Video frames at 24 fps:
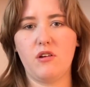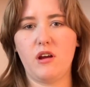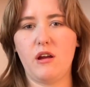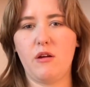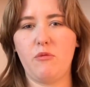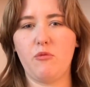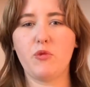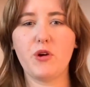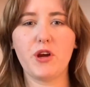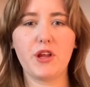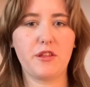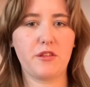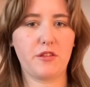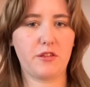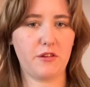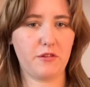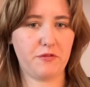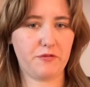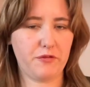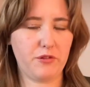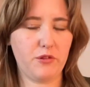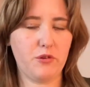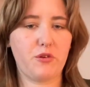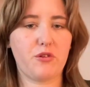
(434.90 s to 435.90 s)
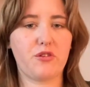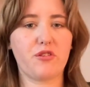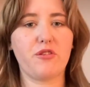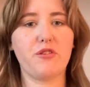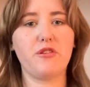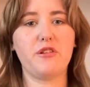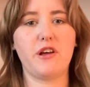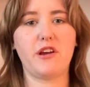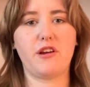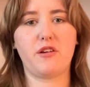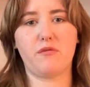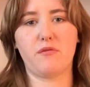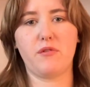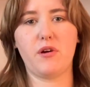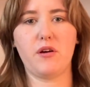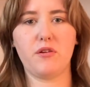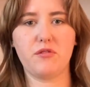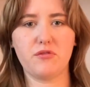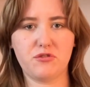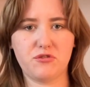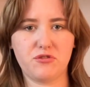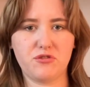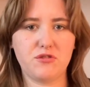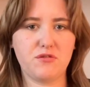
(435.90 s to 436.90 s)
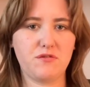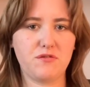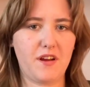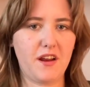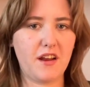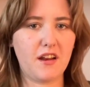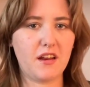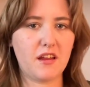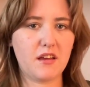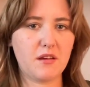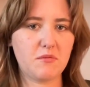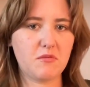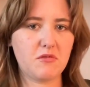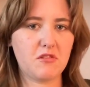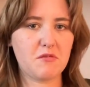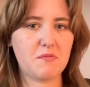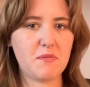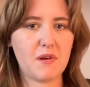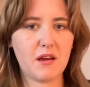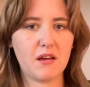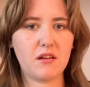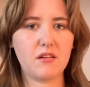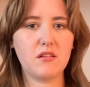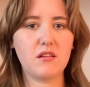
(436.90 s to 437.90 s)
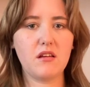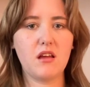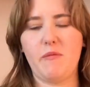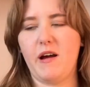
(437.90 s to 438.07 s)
with the floral like rose geranium smell.